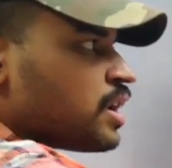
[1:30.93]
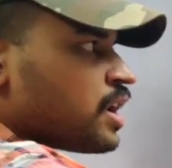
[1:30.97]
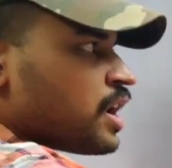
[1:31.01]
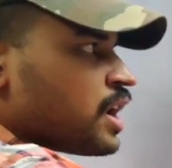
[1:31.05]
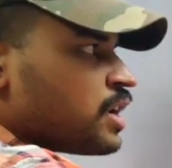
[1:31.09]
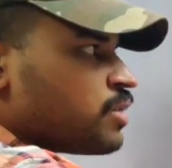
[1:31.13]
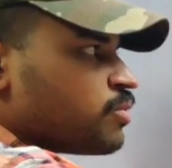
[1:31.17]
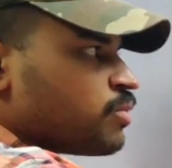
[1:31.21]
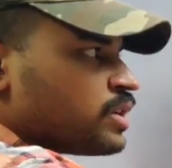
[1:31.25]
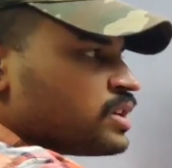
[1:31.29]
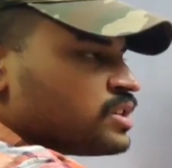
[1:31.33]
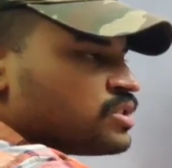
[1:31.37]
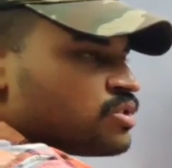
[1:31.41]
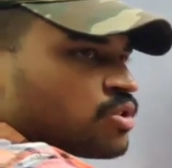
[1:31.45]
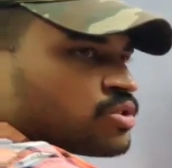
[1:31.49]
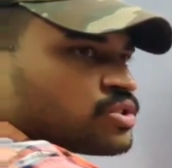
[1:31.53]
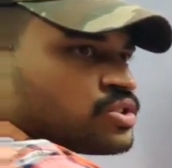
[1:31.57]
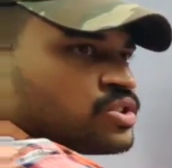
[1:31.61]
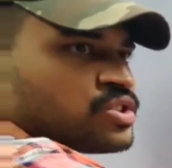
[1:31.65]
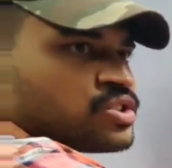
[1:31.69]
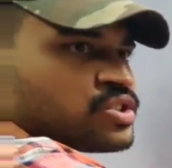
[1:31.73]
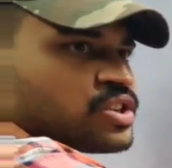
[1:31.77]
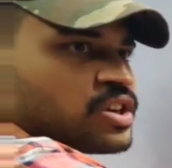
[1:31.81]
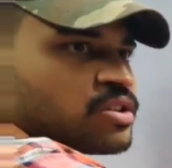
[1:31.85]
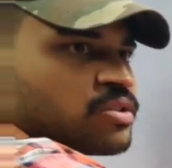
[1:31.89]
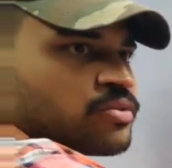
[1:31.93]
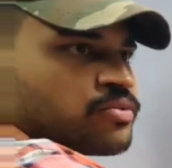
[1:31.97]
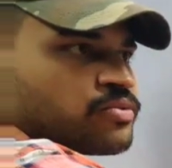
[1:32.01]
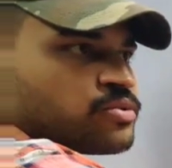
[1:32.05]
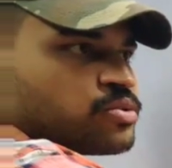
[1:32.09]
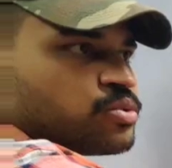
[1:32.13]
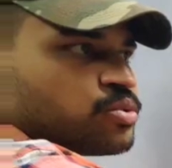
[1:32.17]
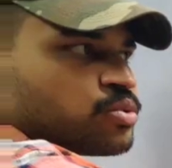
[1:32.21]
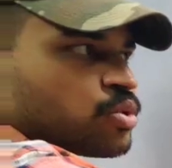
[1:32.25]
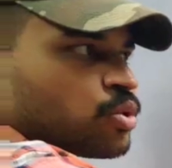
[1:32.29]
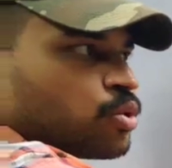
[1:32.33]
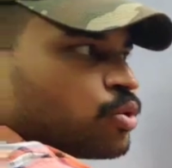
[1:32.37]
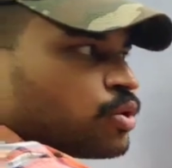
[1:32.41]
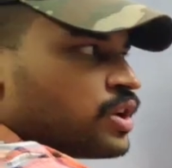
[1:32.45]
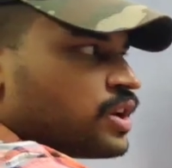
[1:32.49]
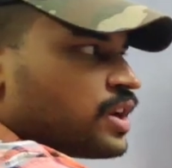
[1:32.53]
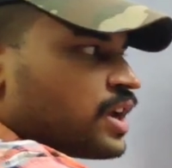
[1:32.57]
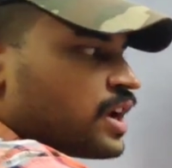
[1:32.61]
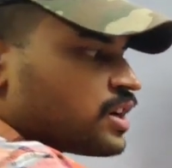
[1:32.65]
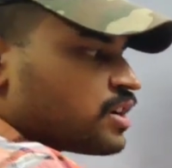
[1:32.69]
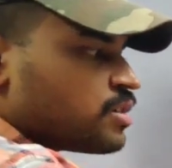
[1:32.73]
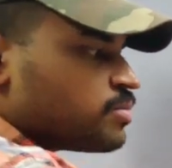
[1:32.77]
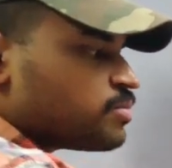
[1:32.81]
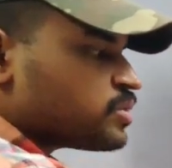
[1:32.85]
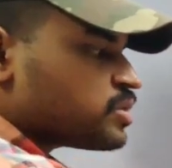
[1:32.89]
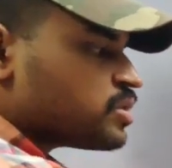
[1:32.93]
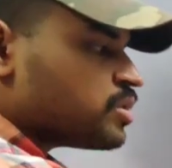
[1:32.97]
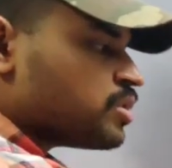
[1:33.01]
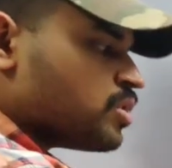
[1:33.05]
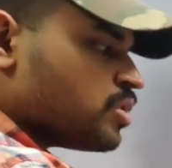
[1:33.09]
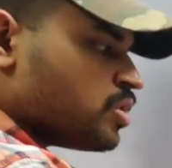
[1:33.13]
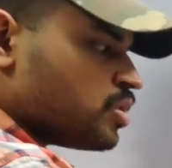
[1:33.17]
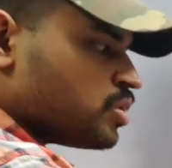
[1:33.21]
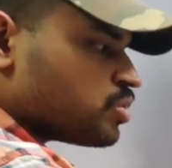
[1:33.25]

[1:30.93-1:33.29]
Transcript: And what is the oxidation state of 2 chlorine atoms?